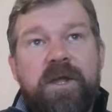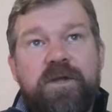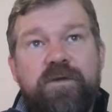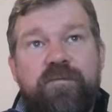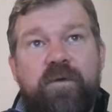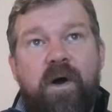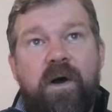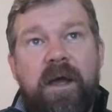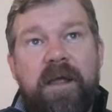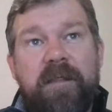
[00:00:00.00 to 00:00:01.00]
you've got
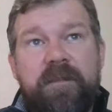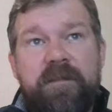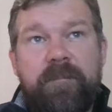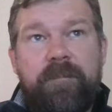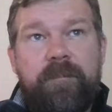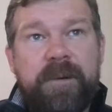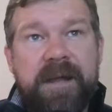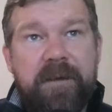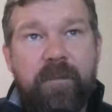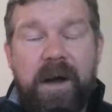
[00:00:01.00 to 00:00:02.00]
uh, the
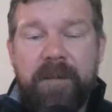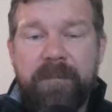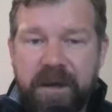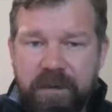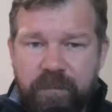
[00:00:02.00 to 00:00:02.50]
B N Y Mellon,